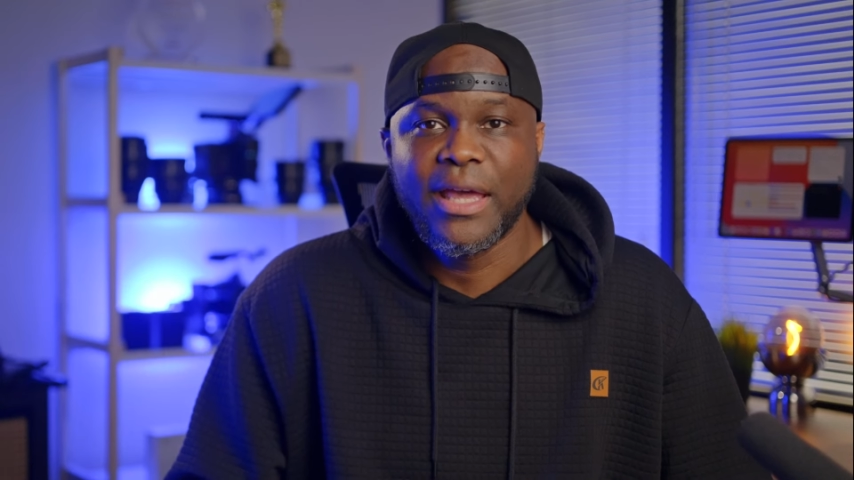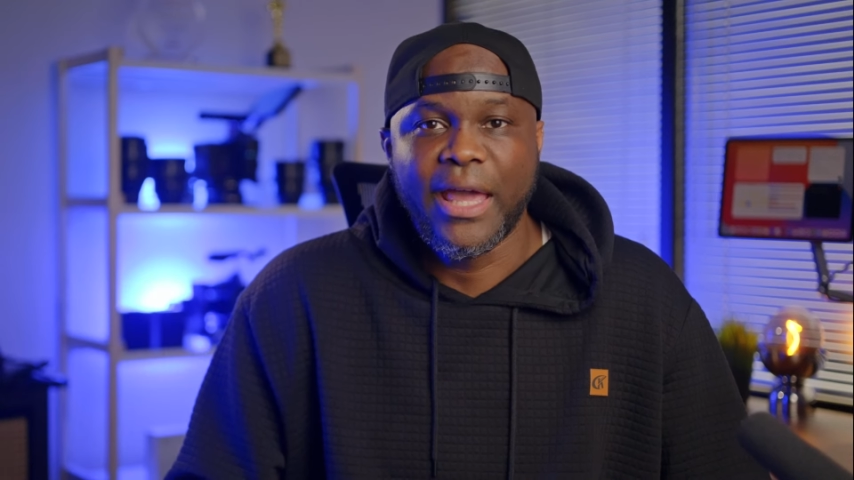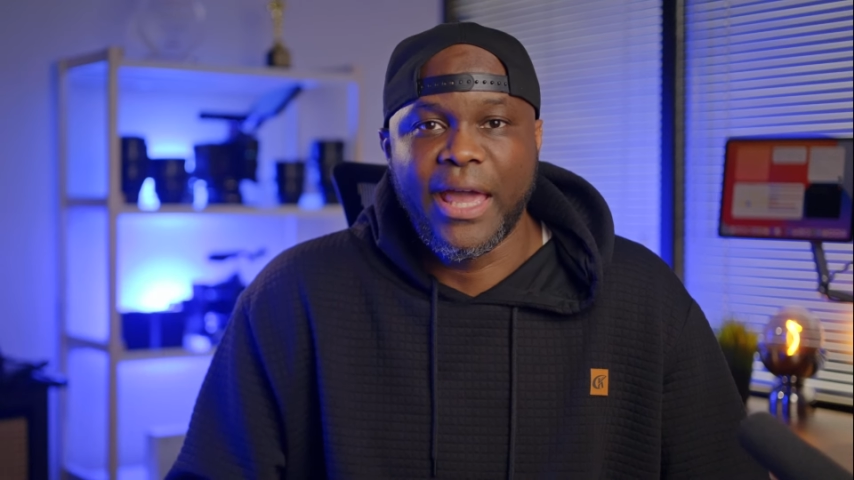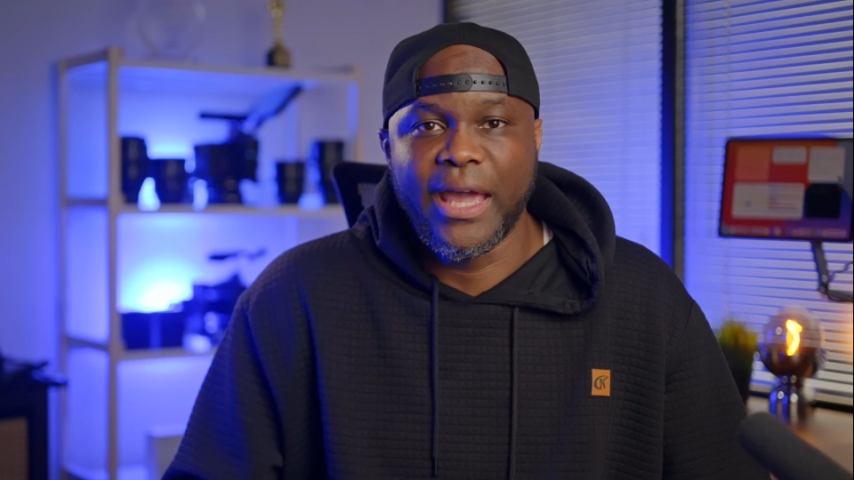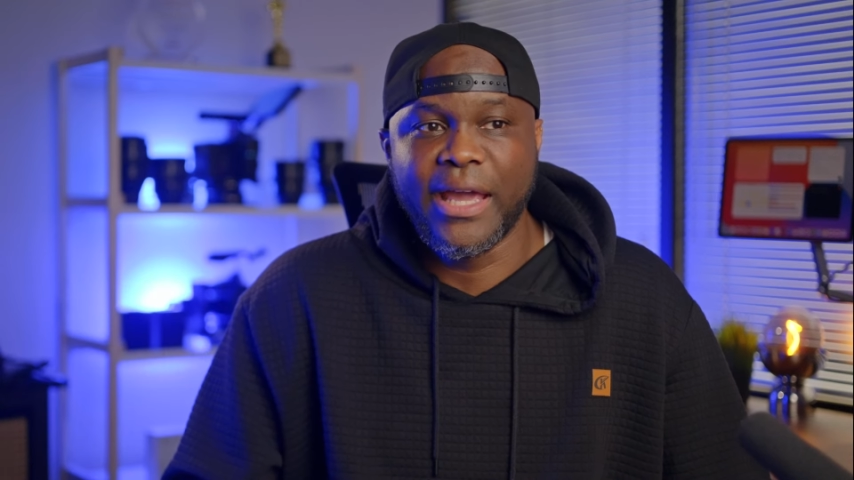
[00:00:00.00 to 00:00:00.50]

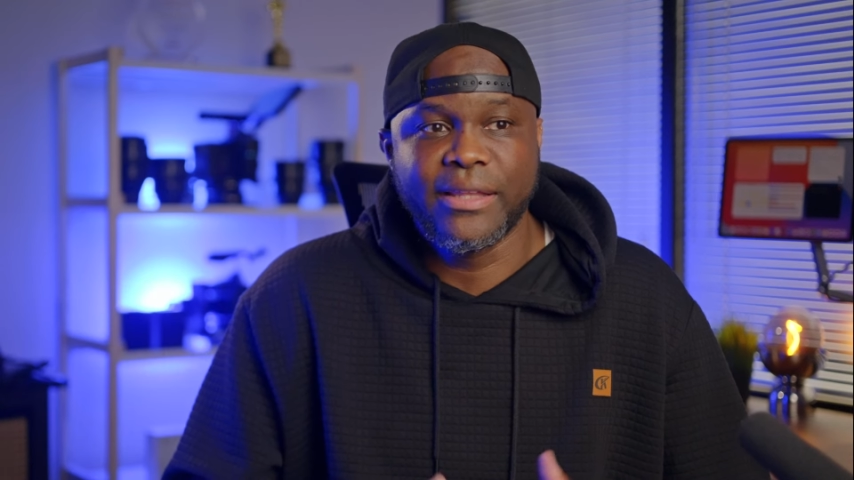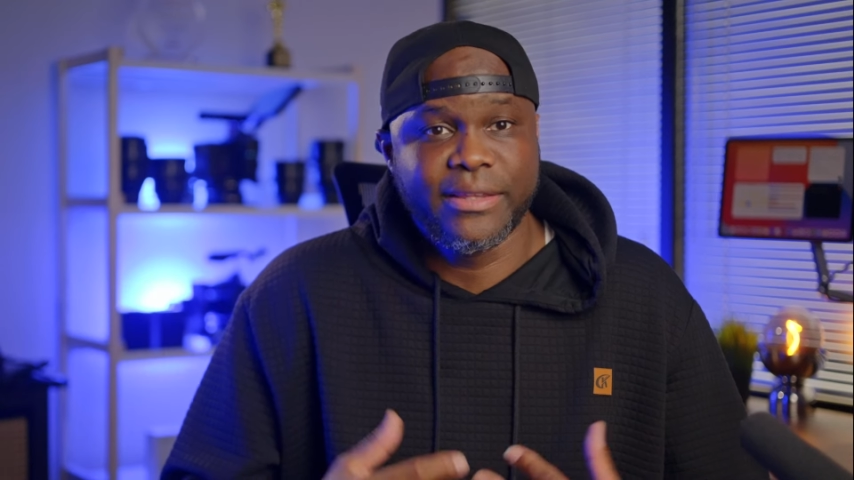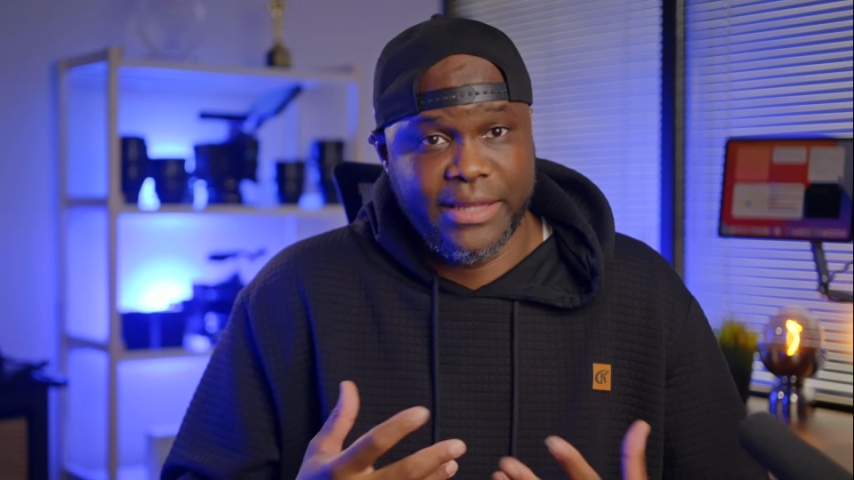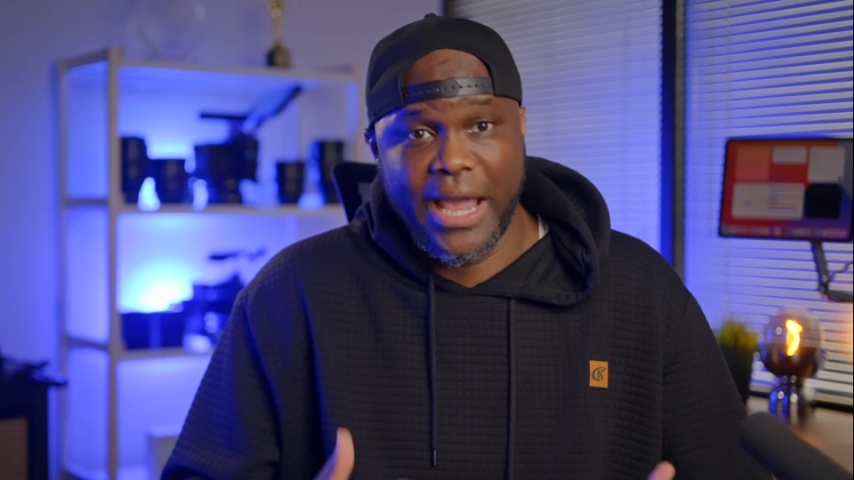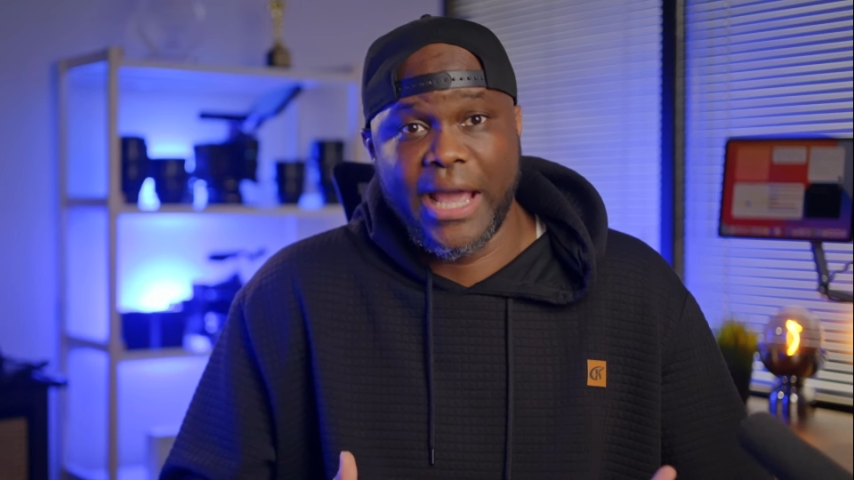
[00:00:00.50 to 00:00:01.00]
and
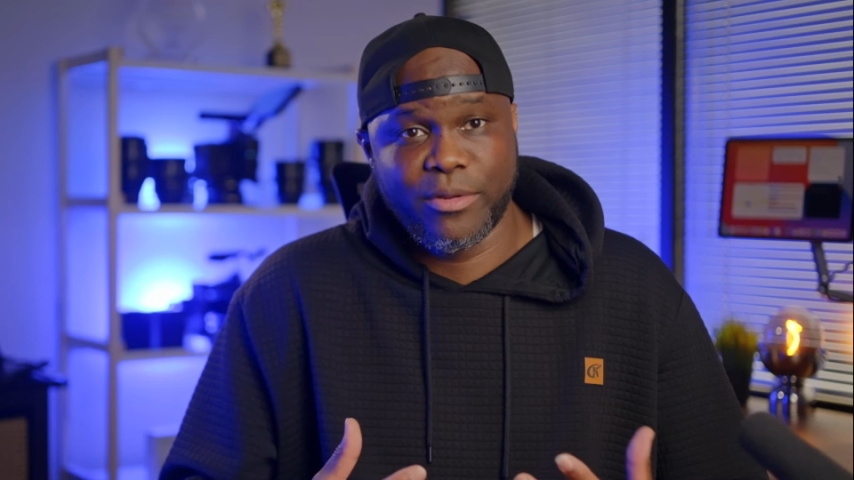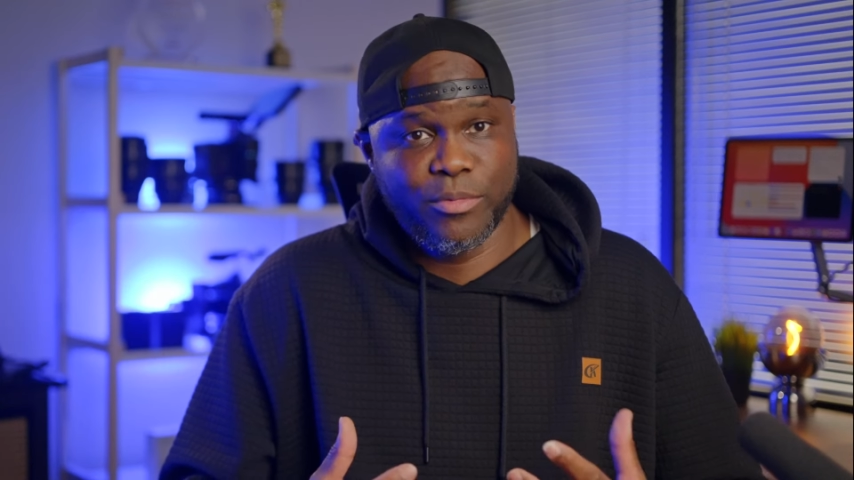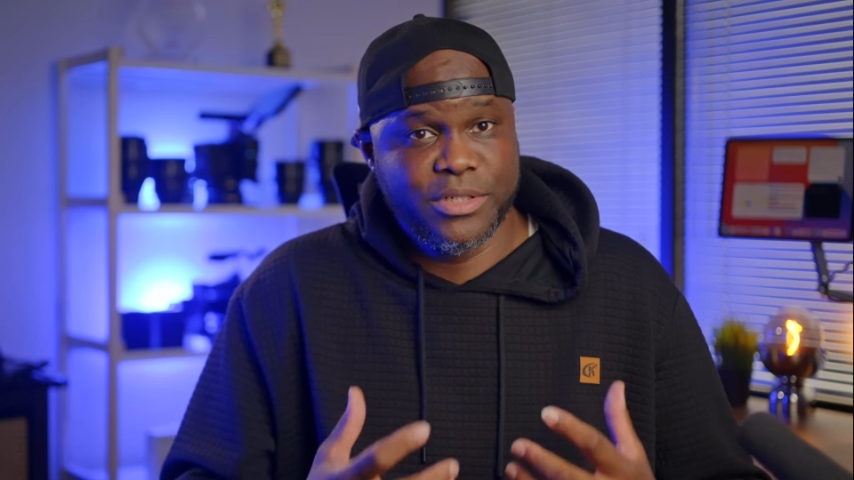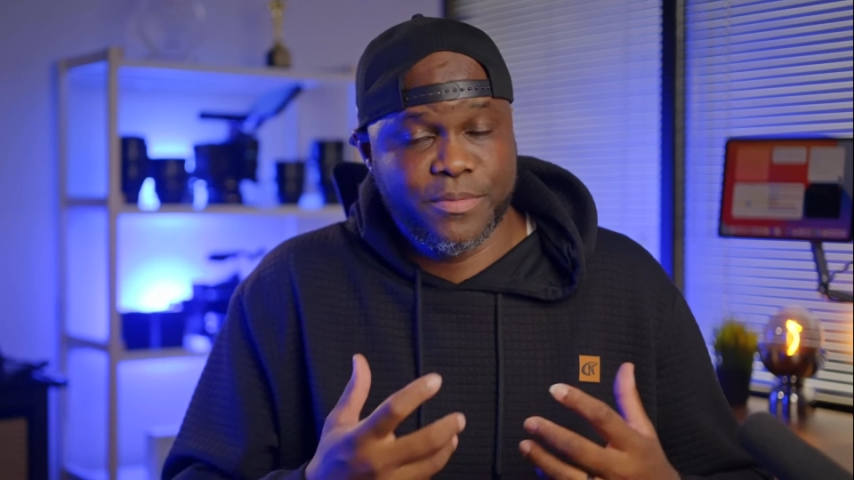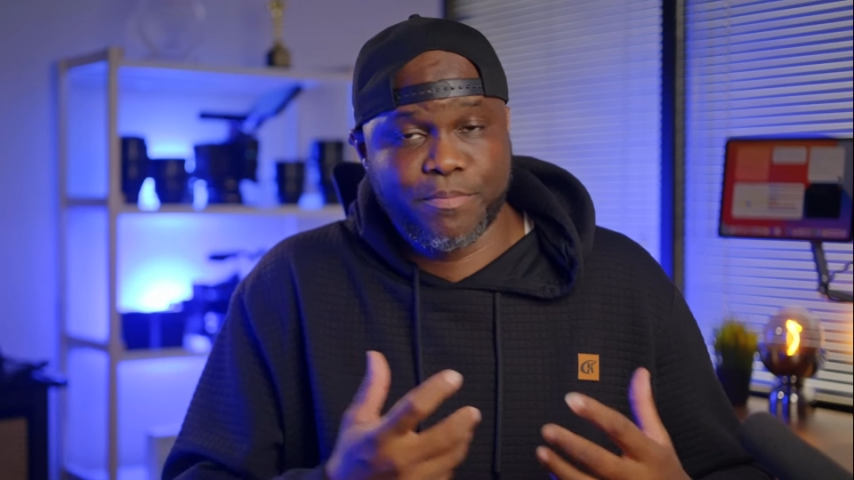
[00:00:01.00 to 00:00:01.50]
that
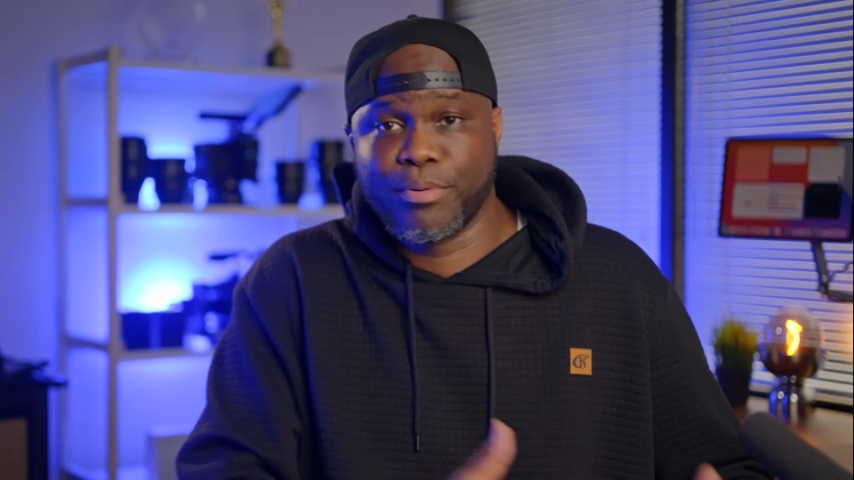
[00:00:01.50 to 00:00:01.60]
was